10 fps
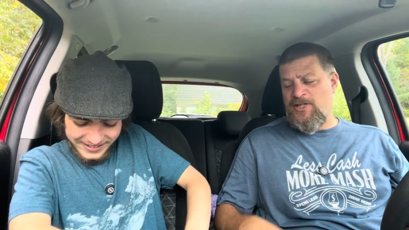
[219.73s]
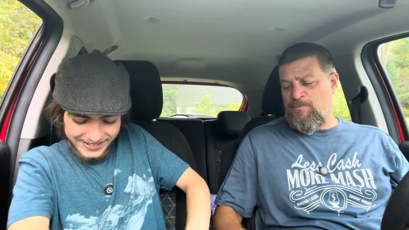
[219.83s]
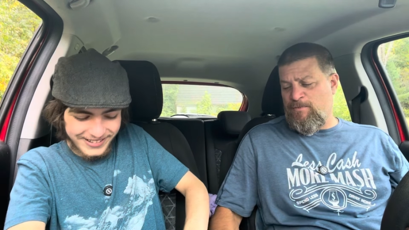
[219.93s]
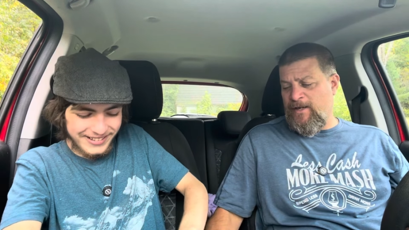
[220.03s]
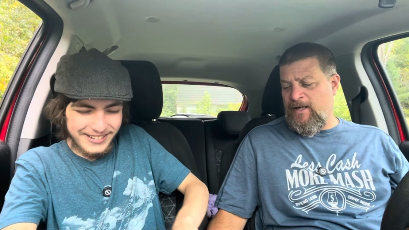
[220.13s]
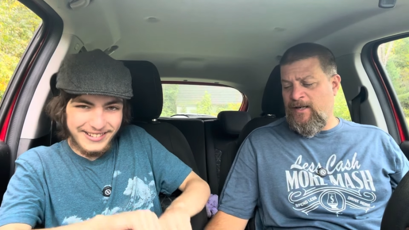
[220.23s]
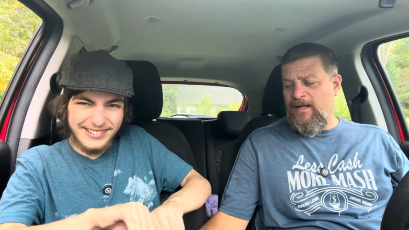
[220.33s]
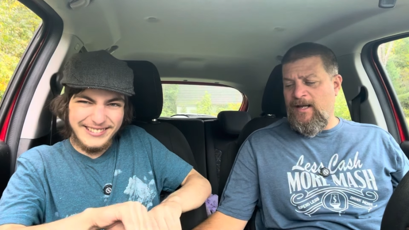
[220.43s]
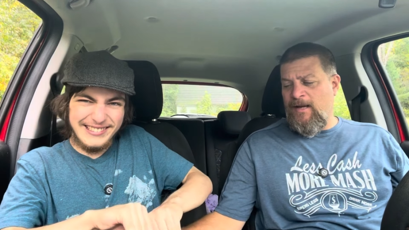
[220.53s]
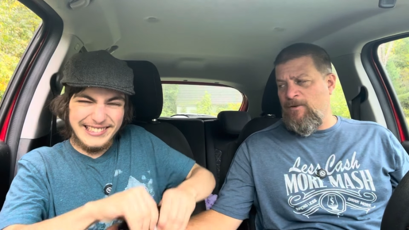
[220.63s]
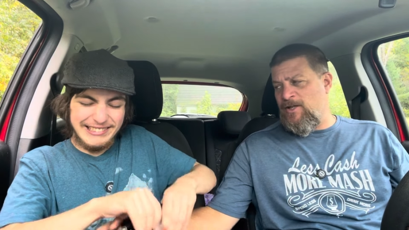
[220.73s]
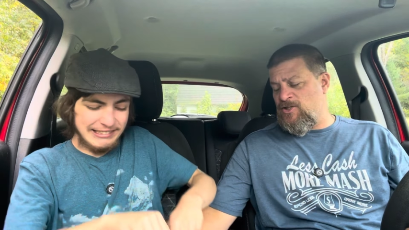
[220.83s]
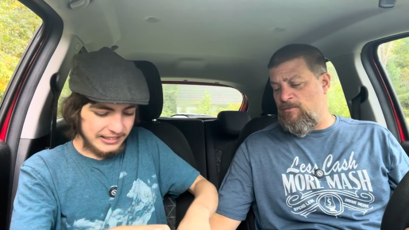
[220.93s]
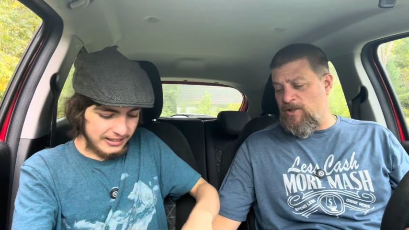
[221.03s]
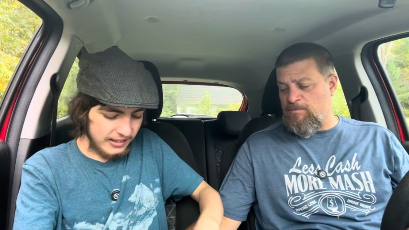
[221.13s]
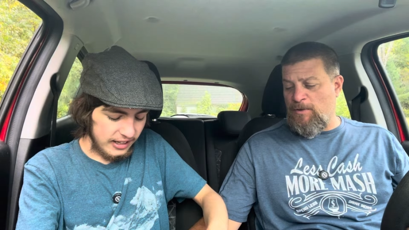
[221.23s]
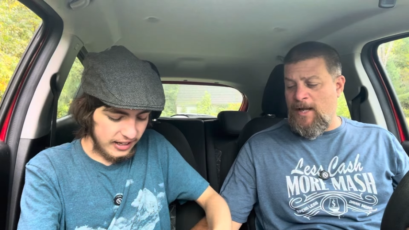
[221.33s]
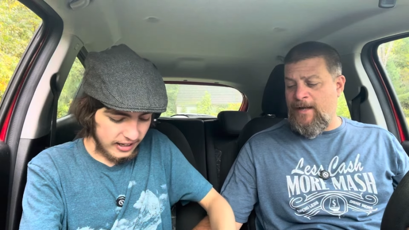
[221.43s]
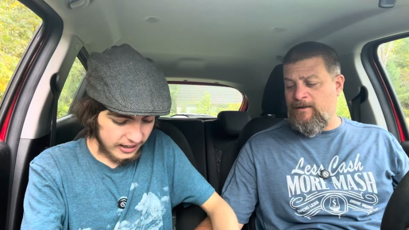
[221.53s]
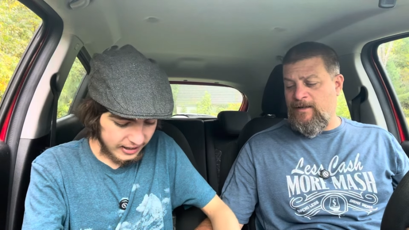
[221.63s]
Speaker 1: does bring not so much
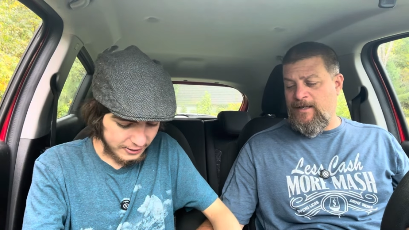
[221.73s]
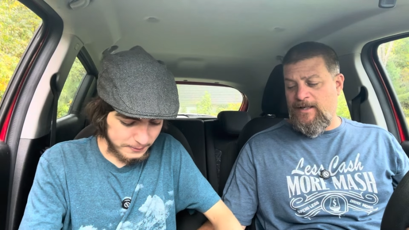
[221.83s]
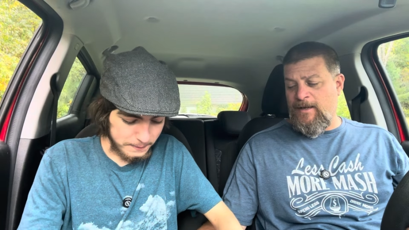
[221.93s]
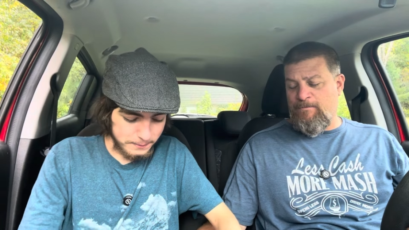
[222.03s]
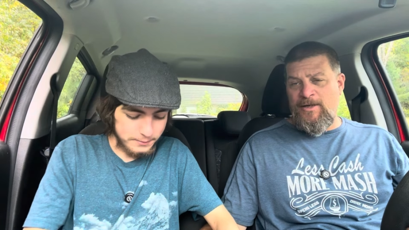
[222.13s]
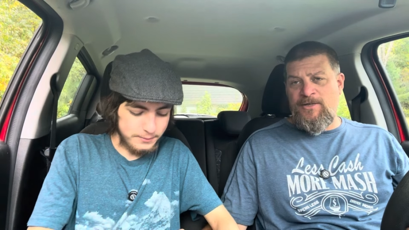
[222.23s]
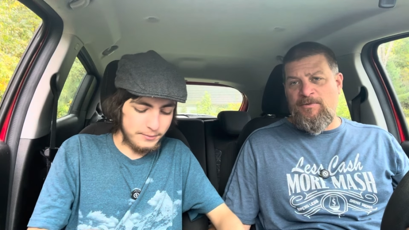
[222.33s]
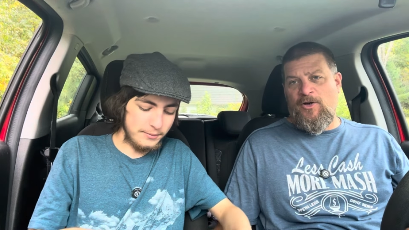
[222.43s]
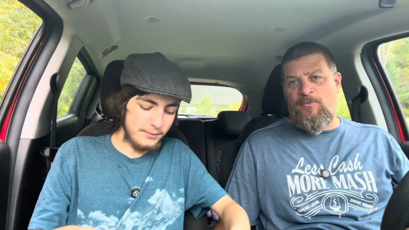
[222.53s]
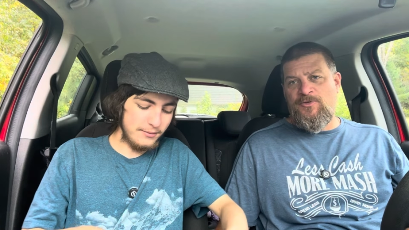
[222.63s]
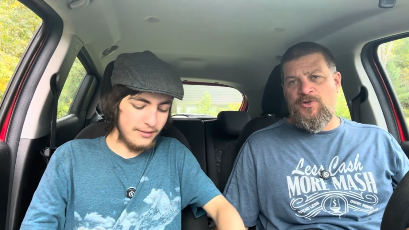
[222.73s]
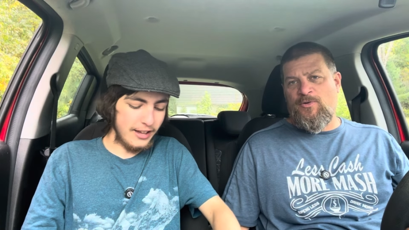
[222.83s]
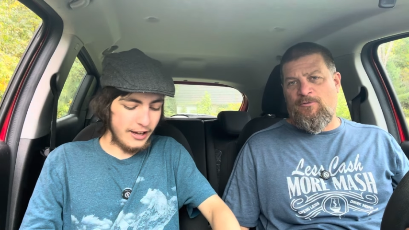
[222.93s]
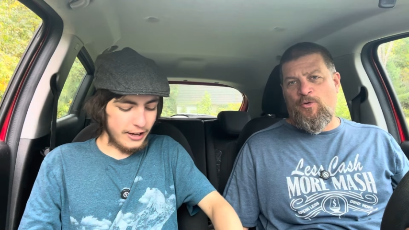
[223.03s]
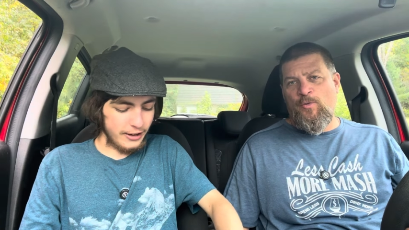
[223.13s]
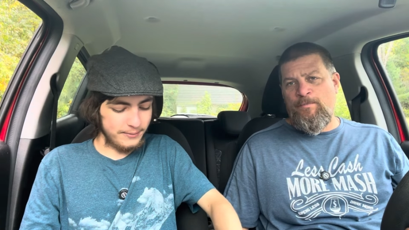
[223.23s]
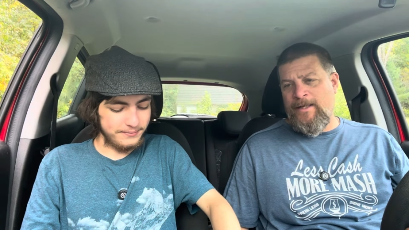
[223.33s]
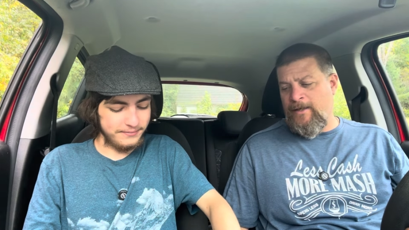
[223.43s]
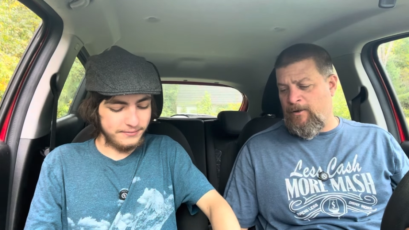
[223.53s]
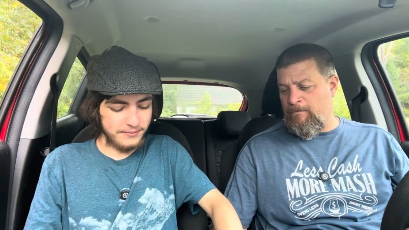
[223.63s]
black. It, it, brings me almost to a root go.
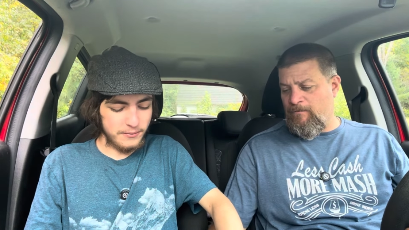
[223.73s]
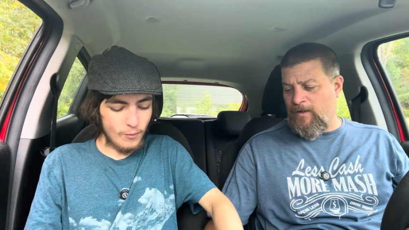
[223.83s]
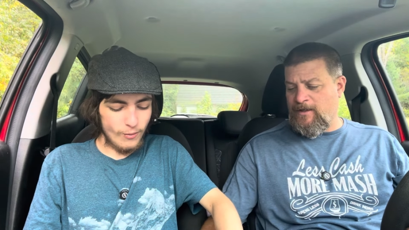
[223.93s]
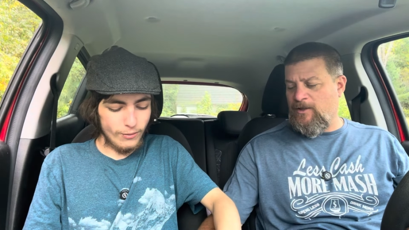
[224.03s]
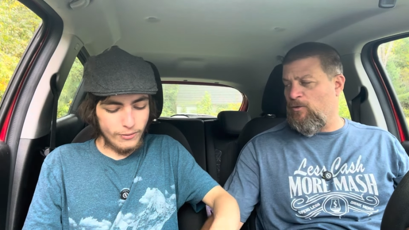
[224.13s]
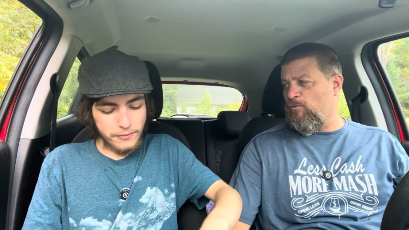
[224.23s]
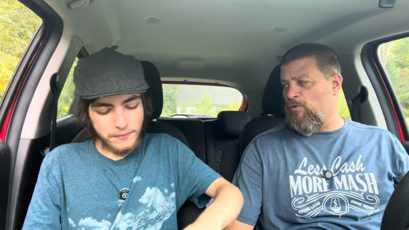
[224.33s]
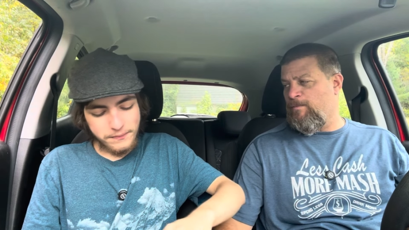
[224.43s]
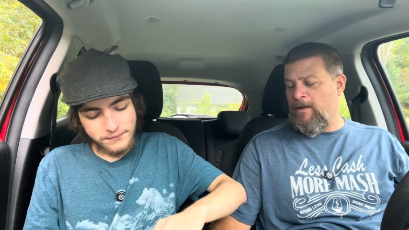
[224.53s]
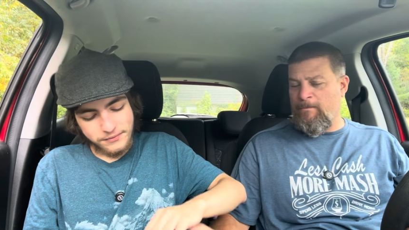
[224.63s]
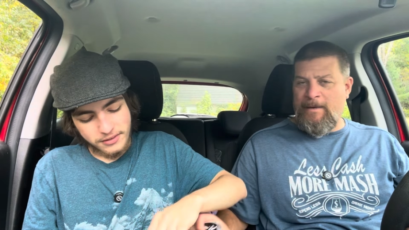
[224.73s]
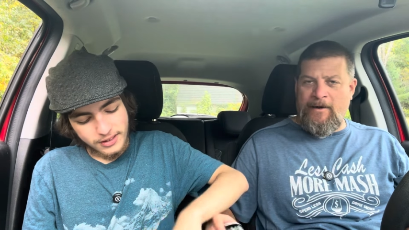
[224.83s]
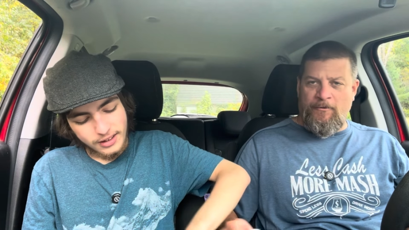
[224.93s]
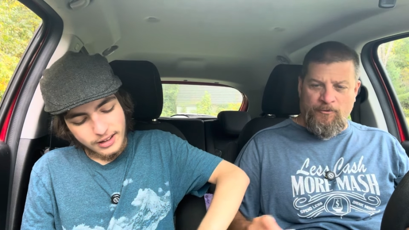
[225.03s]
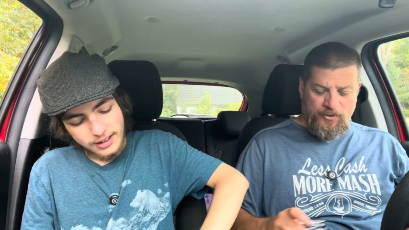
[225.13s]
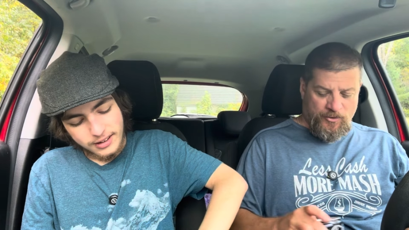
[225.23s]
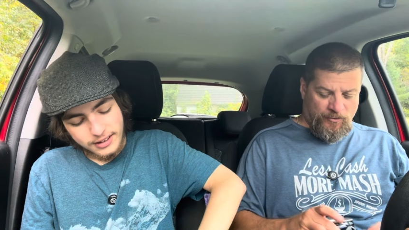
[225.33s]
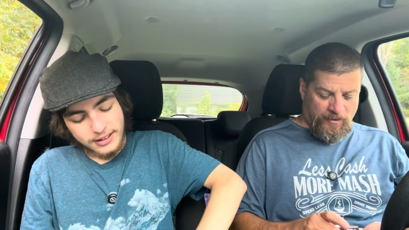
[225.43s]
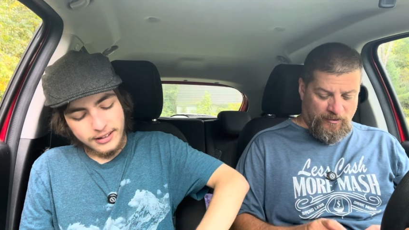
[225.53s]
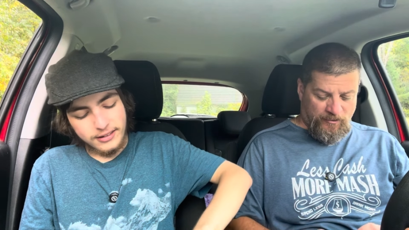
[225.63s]
beer, like the old root beer barrels,
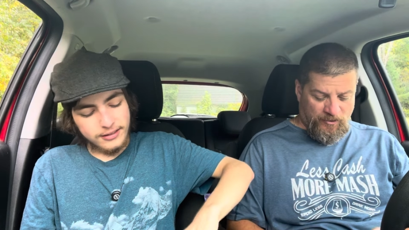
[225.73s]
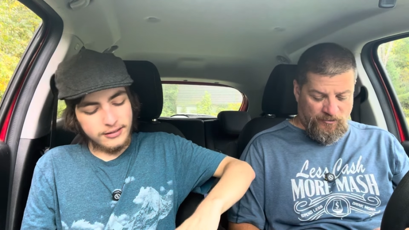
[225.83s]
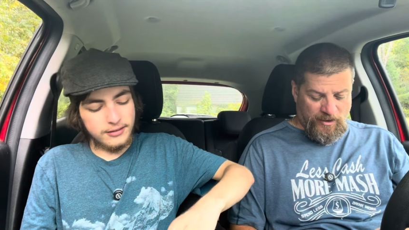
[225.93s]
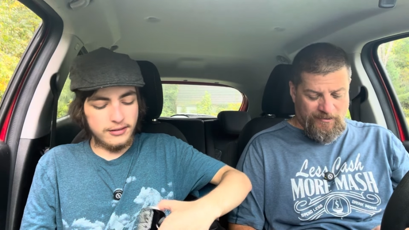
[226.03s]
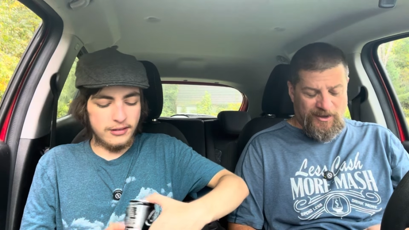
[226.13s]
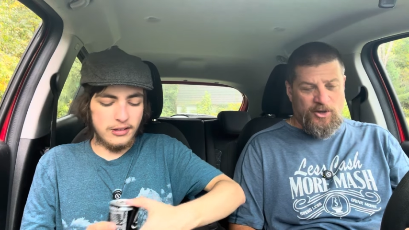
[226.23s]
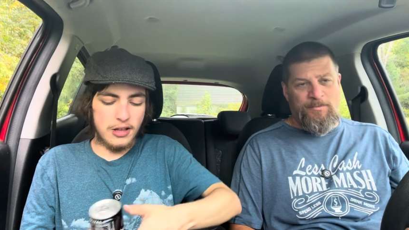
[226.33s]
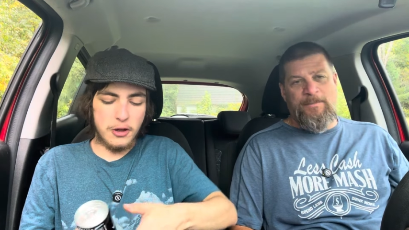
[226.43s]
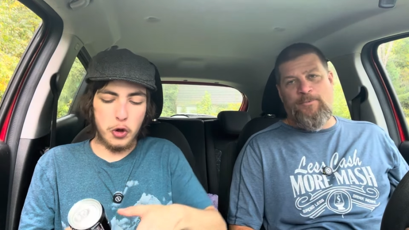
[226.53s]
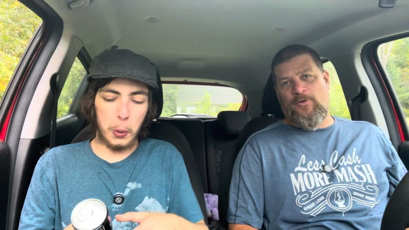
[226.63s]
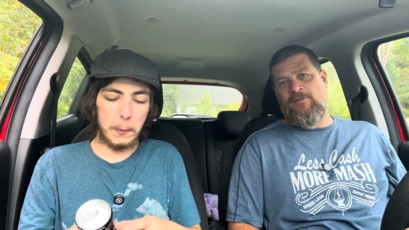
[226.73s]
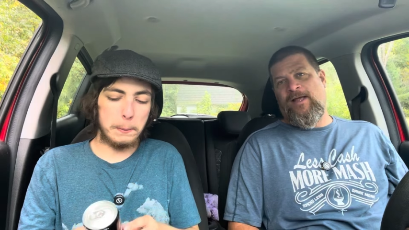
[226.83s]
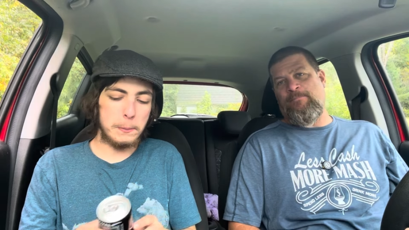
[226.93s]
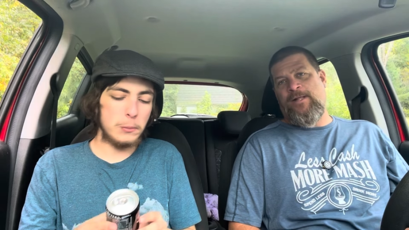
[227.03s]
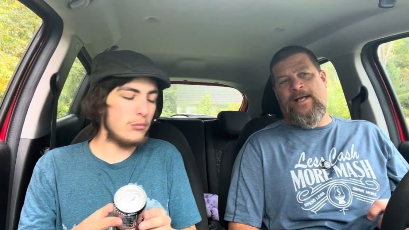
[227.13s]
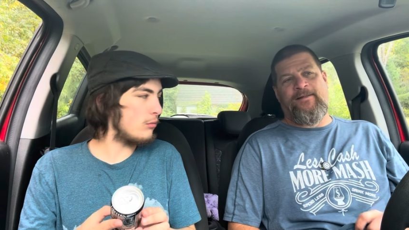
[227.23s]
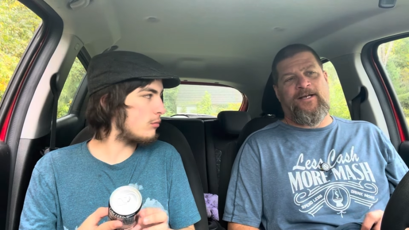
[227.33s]
or or it, it, could be borderline black